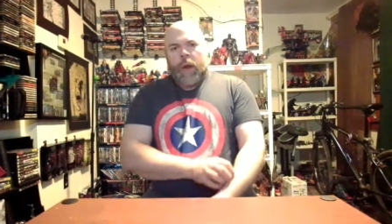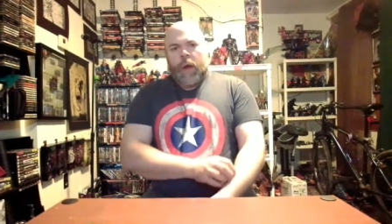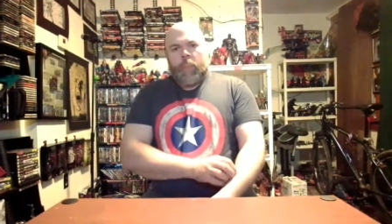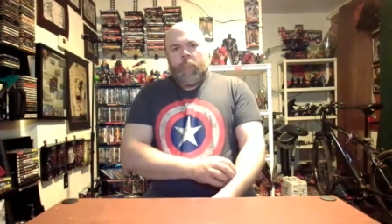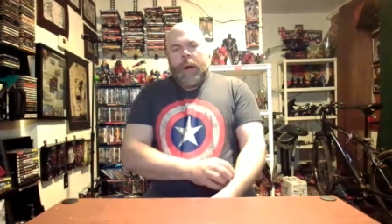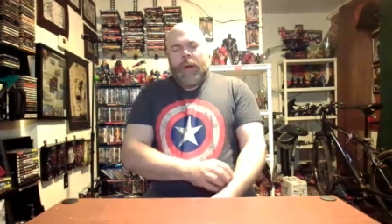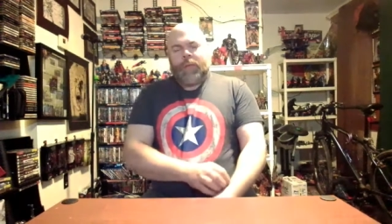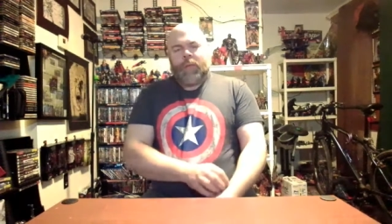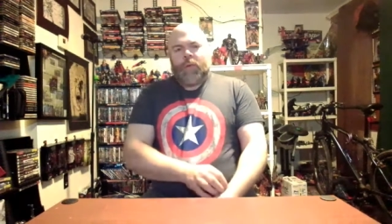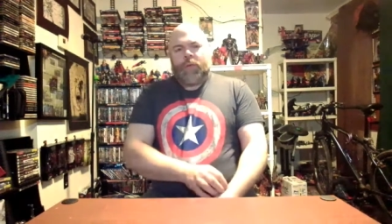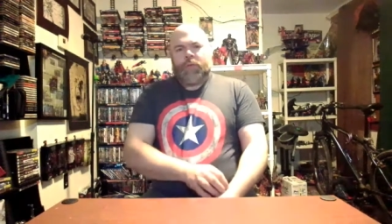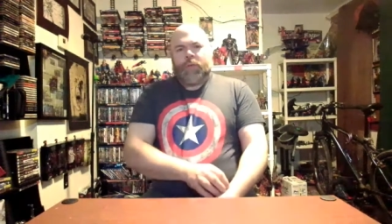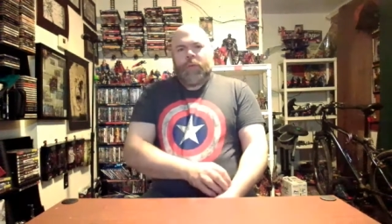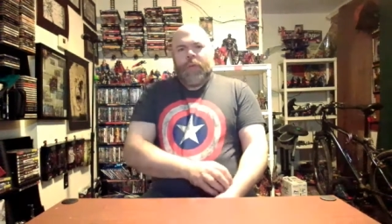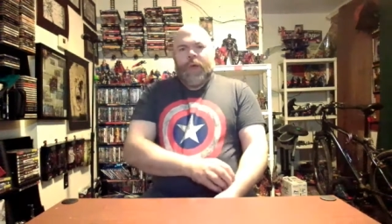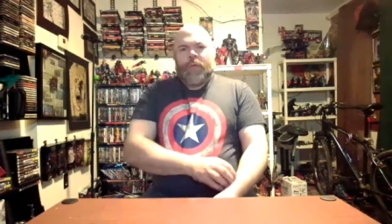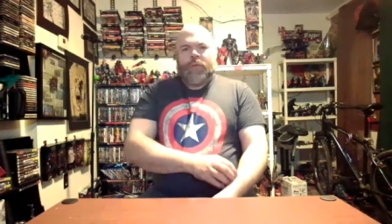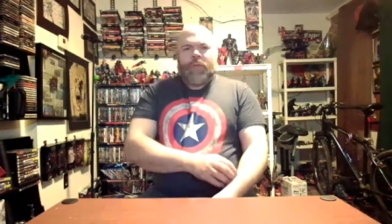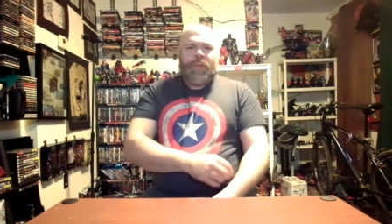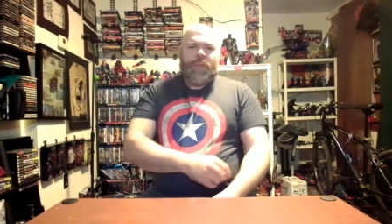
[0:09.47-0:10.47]
Marvel's
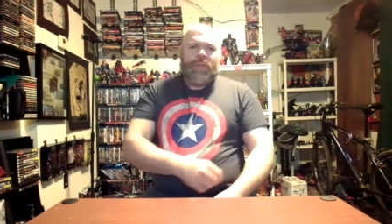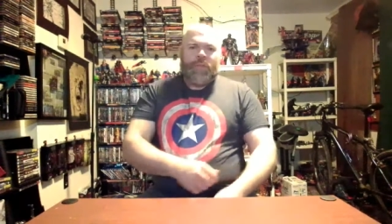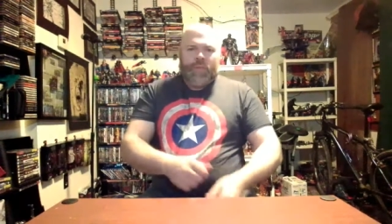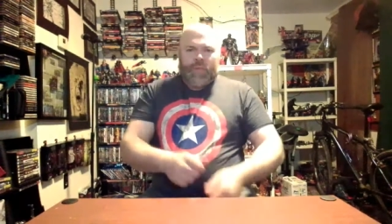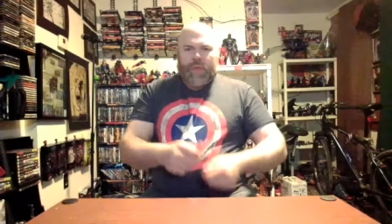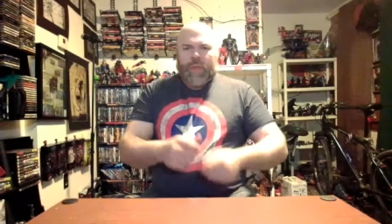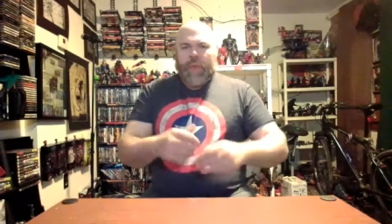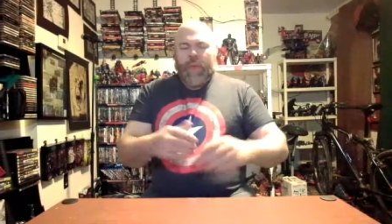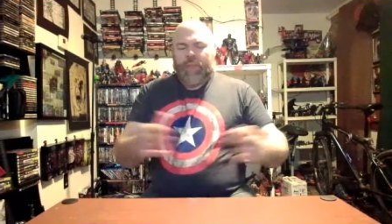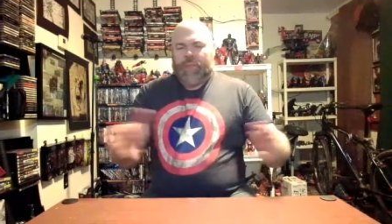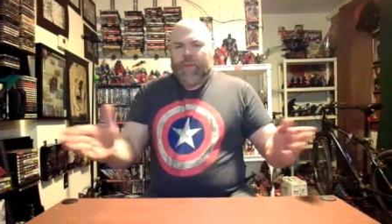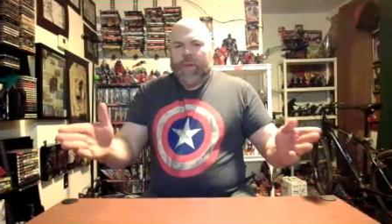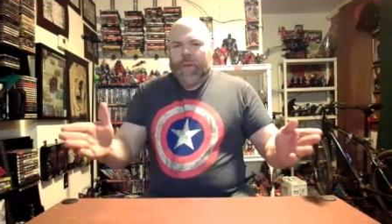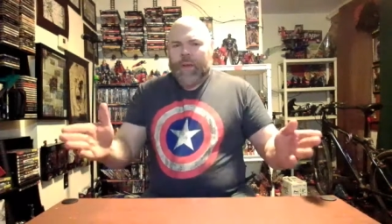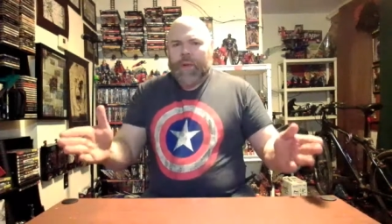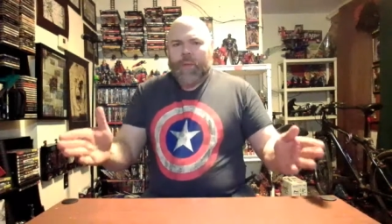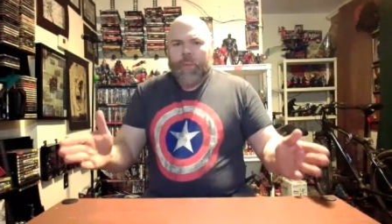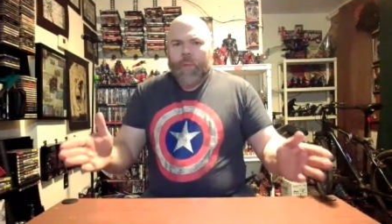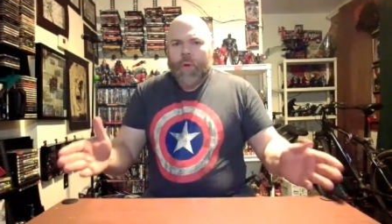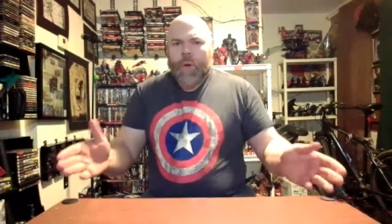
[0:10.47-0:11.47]
Legends
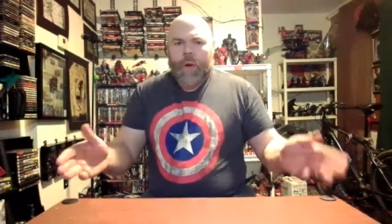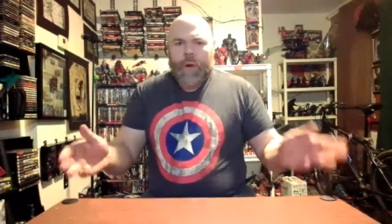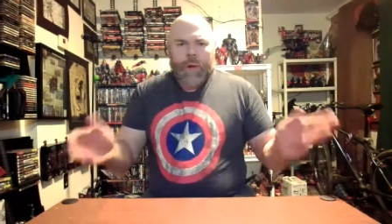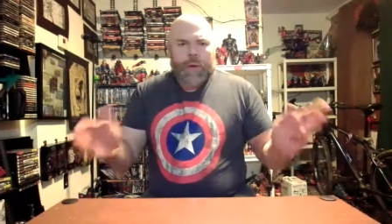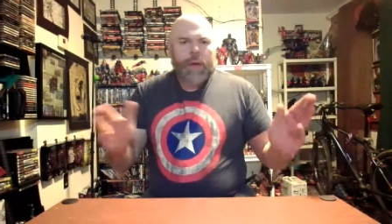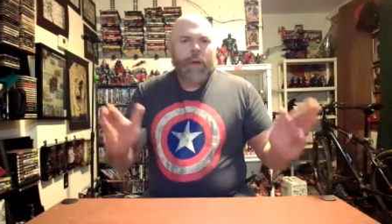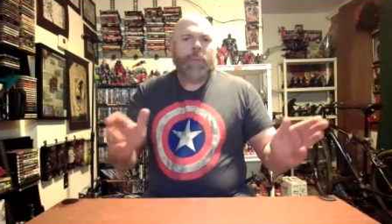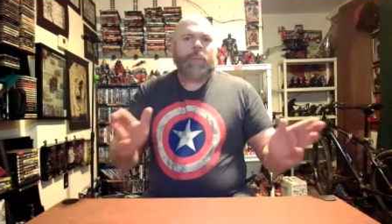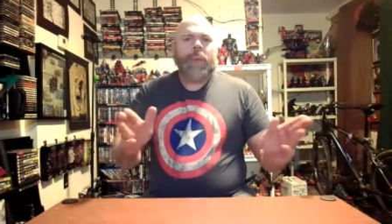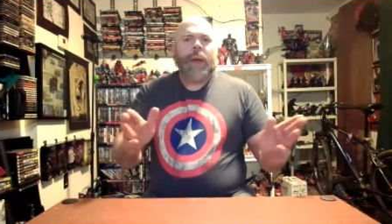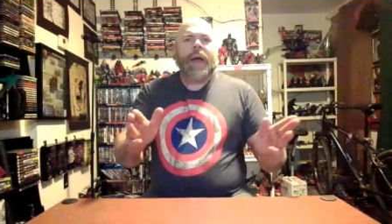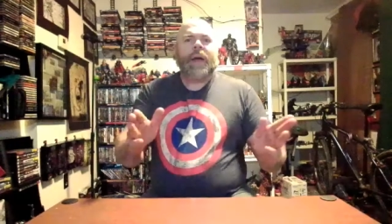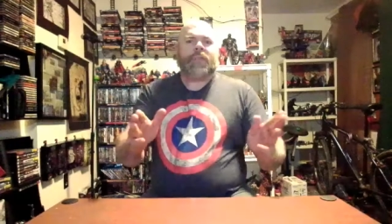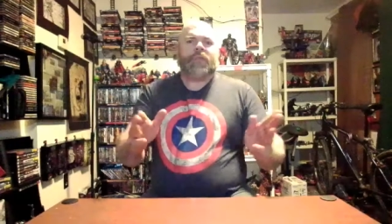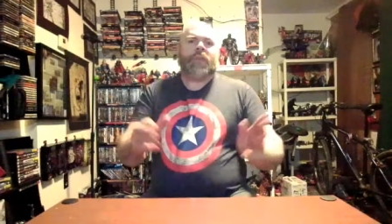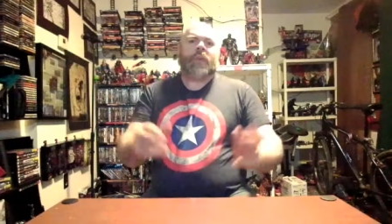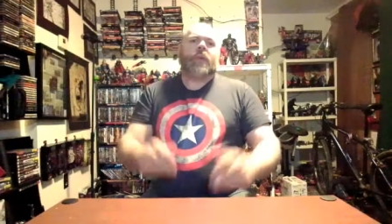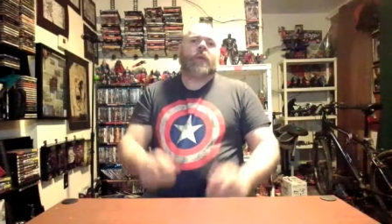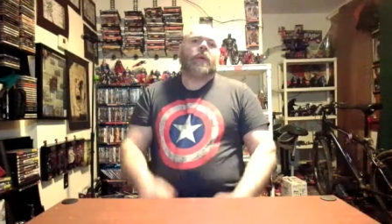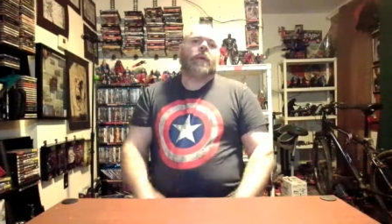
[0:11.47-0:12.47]
Infinity War
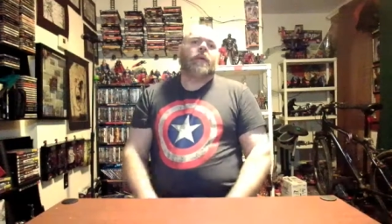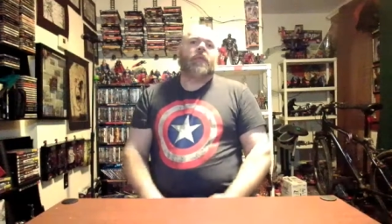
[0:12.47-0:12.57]
unboxing.